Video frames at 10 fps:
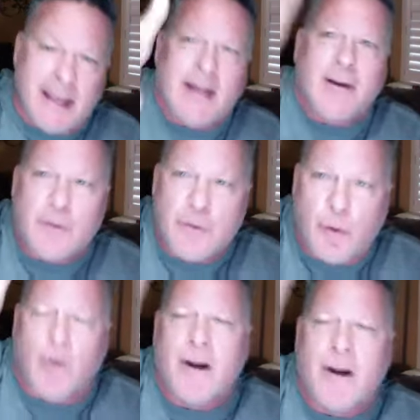it
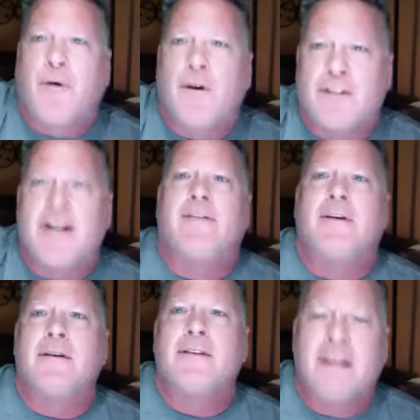24
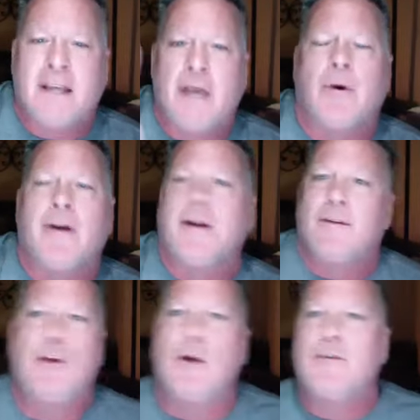7 to get where
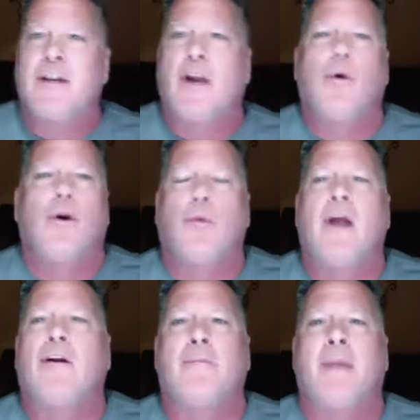you don't set a world
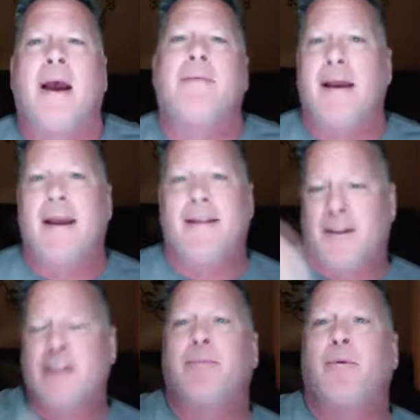record by
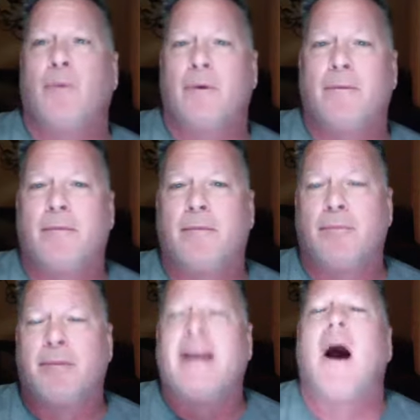this
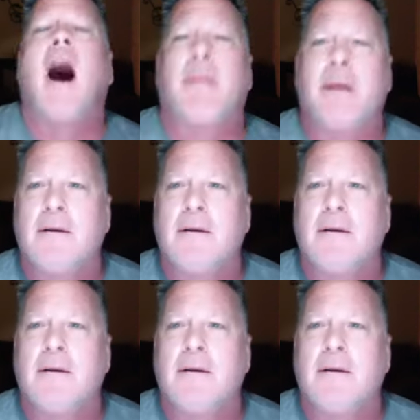being a hobby.